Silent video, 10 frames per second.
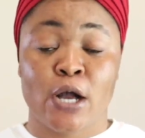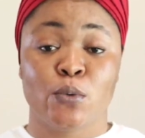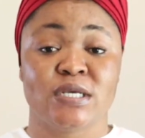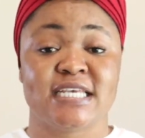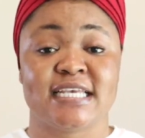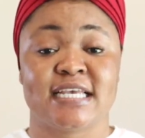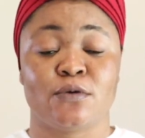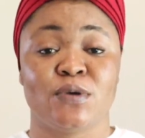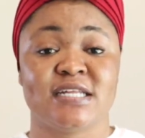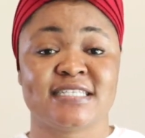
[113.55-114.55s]
We
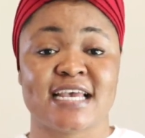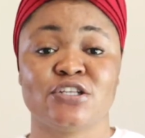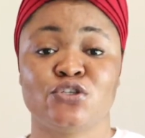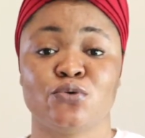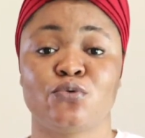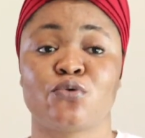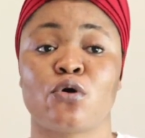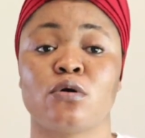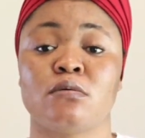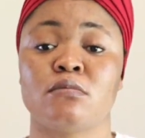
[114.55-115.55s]
we tend to
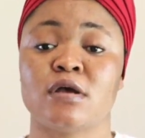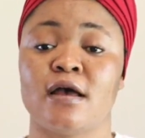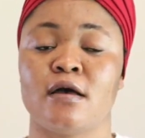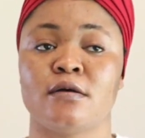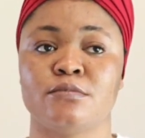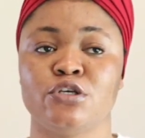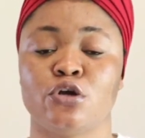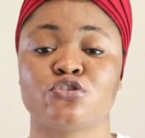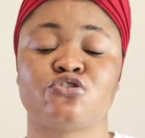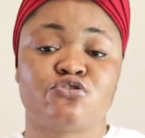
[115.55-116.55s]
grow, um, you
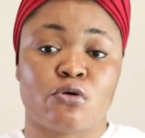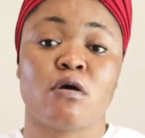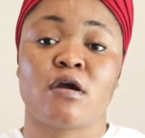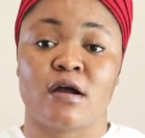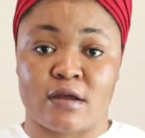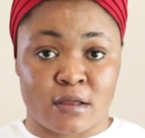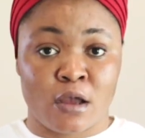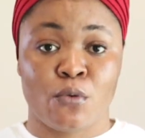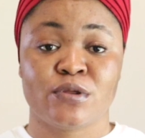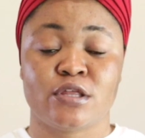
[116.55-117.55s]
know, stronger
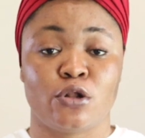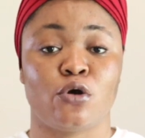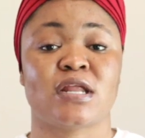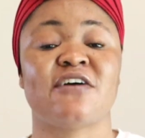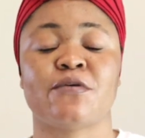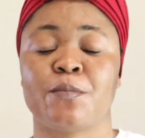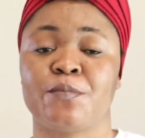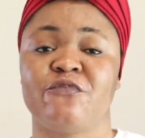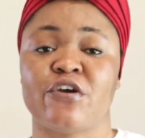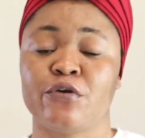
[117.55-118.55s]
with the Lord. Have a
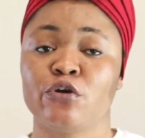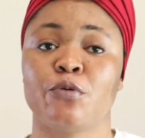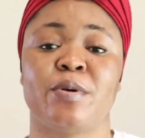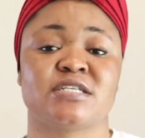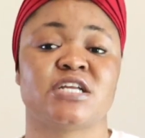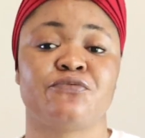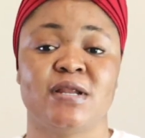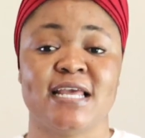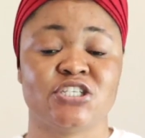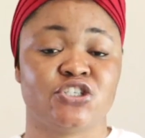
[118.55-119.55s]
very good personal
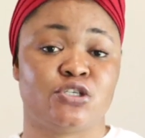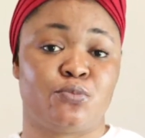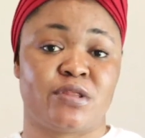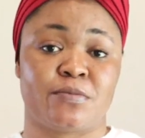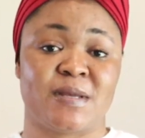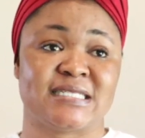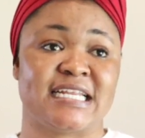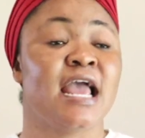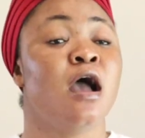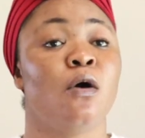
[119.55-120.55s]
relationship with the
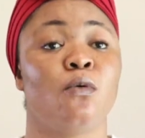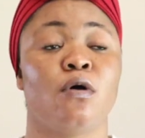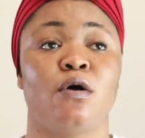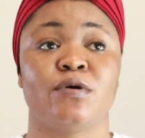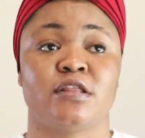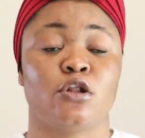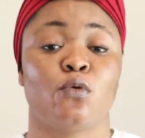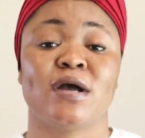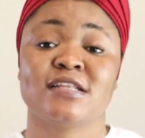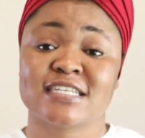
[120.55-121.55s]
person, uh, with the
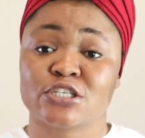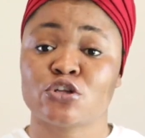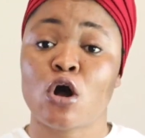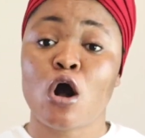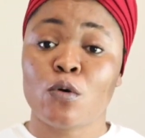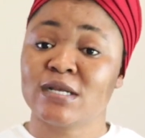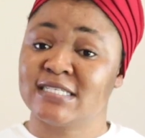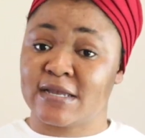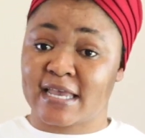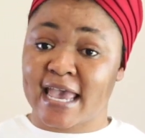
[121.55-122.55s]
Lord. Well, this is not always the